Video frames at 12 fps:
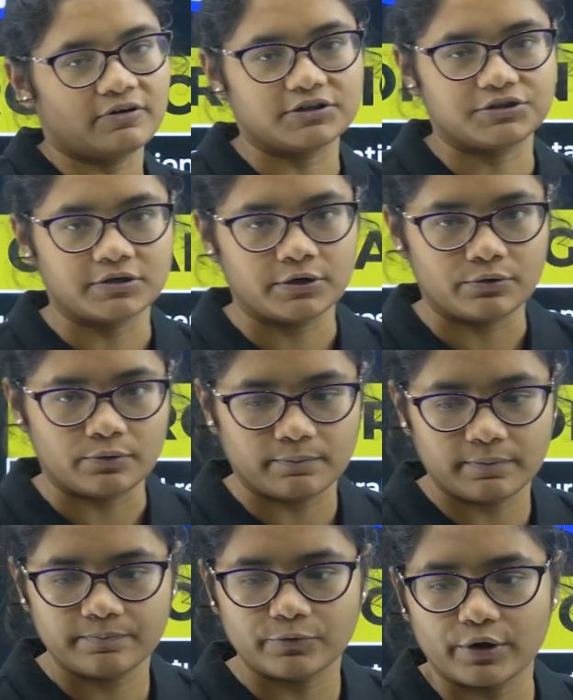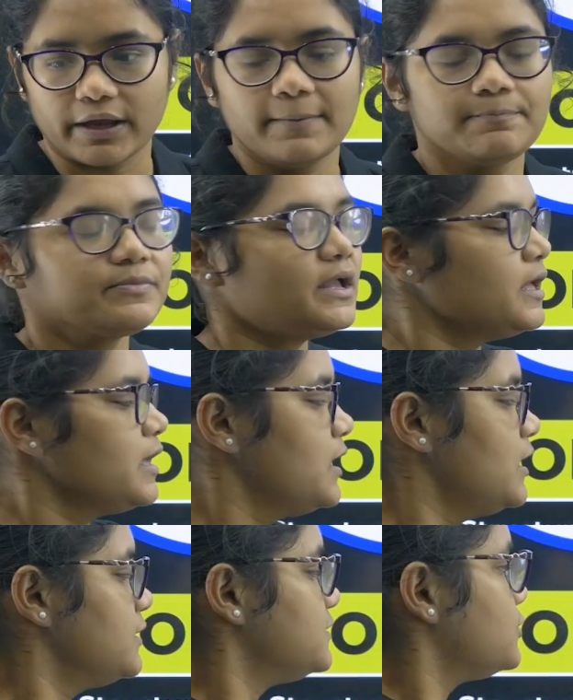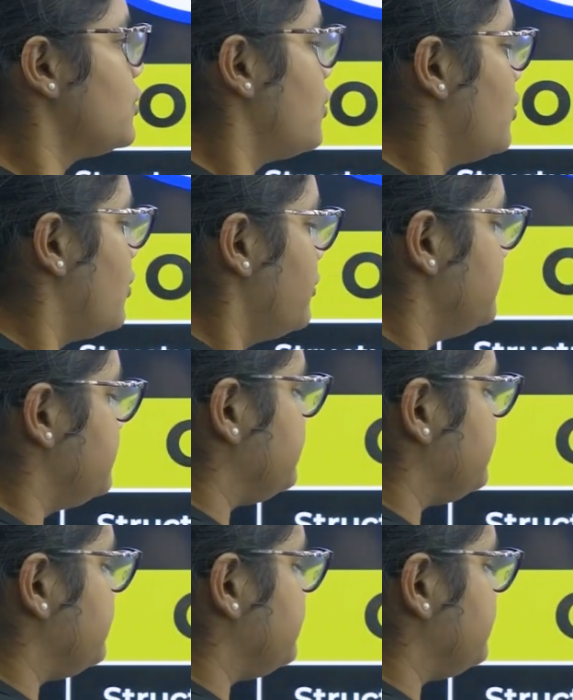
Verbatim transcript: functional group okay so